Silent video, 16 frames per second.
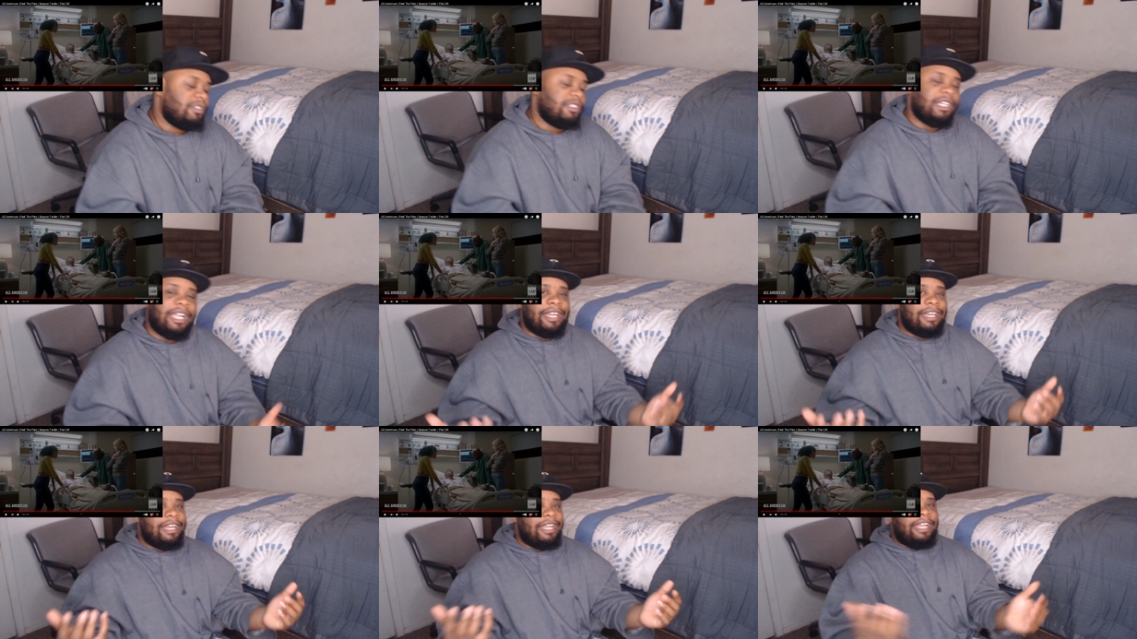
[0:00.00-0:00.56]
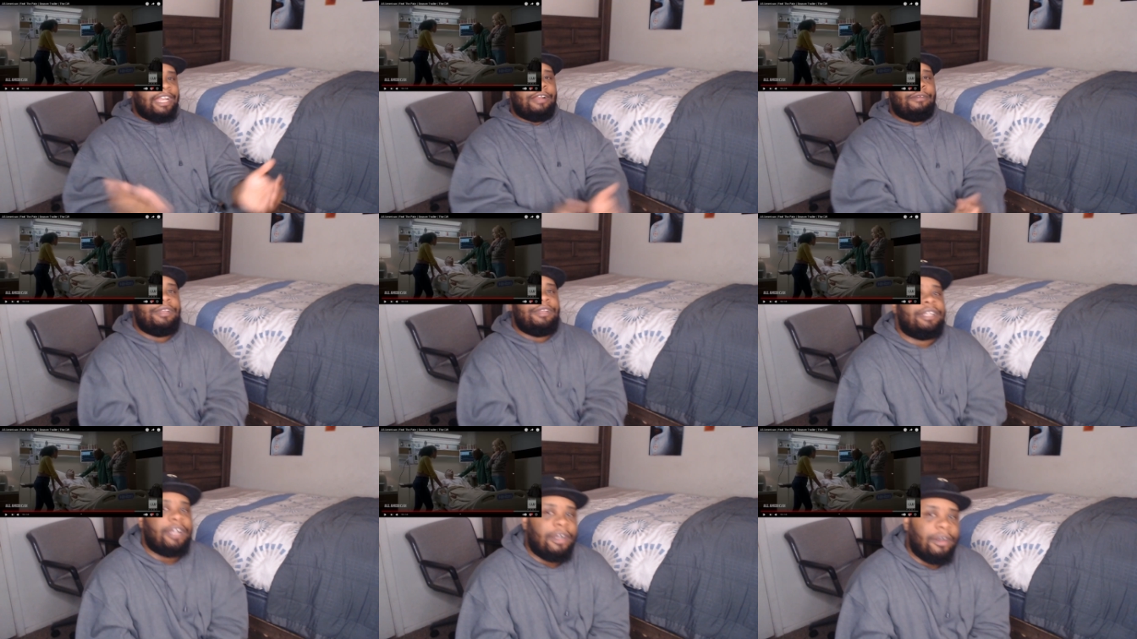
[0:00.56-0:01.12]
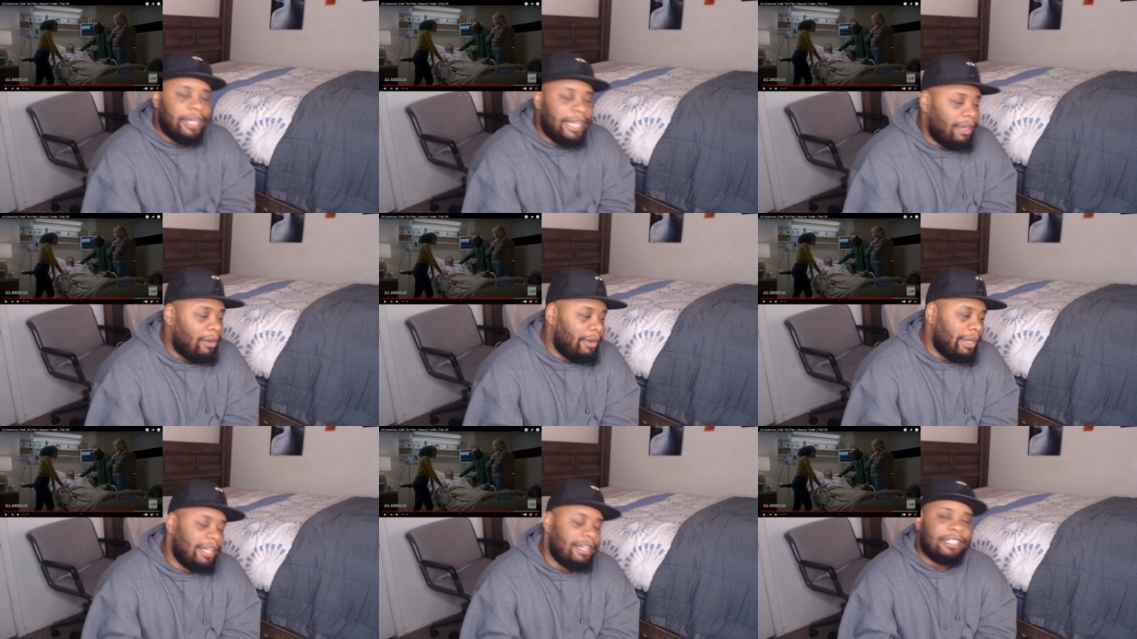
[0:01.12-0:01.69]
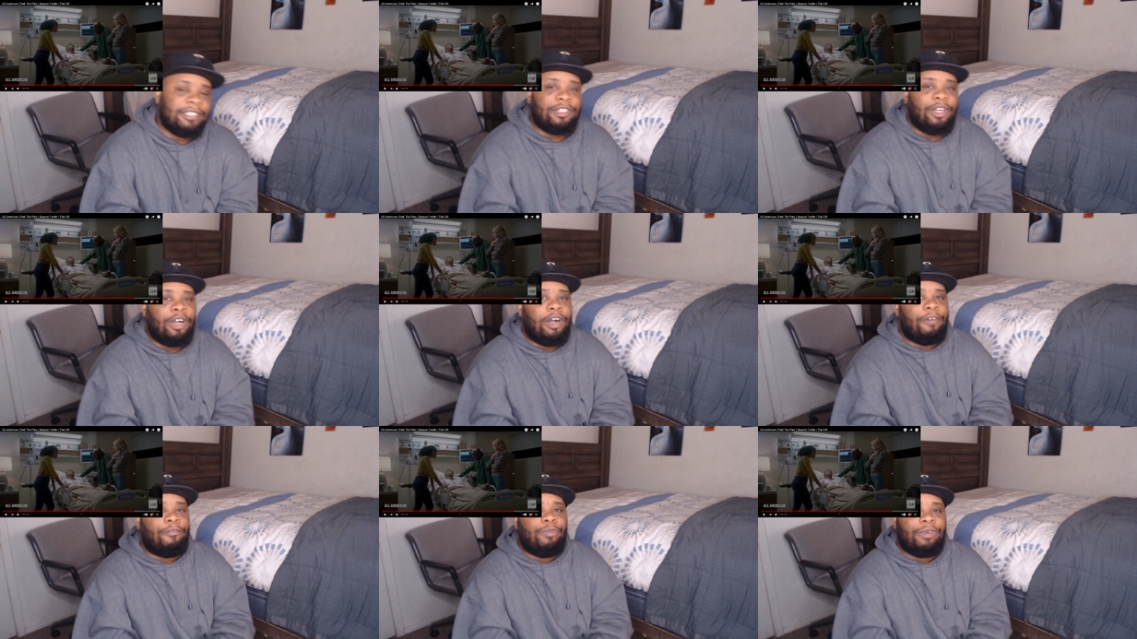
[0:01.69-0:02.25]
And then here we go. They're gonna end us
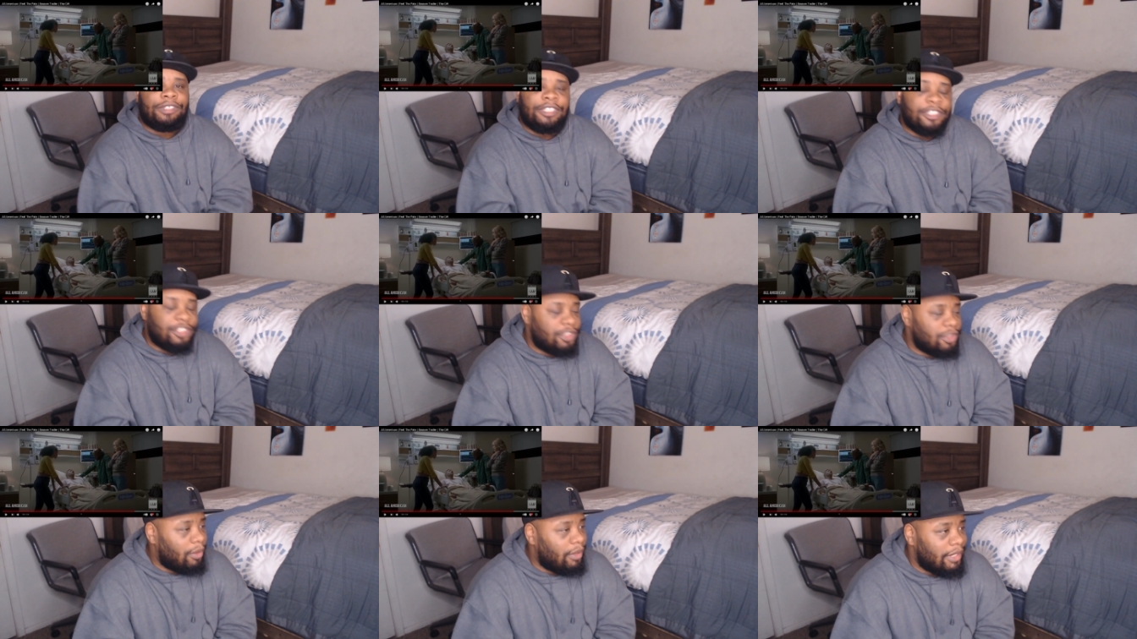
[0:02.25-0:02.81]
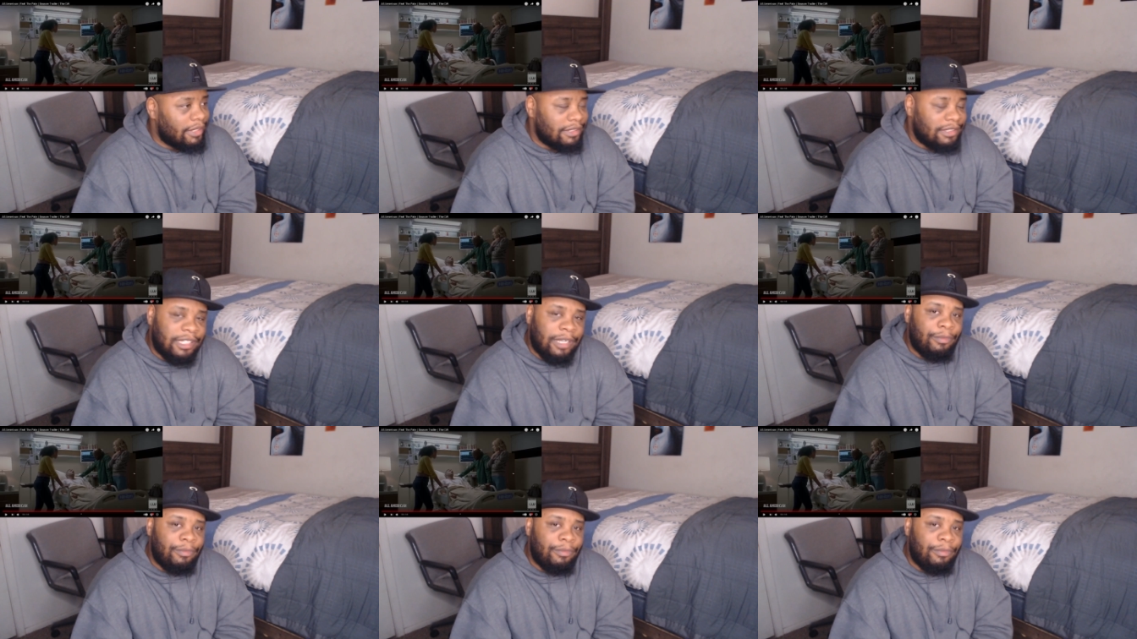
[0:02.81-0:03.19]
off with the Jordan stuff.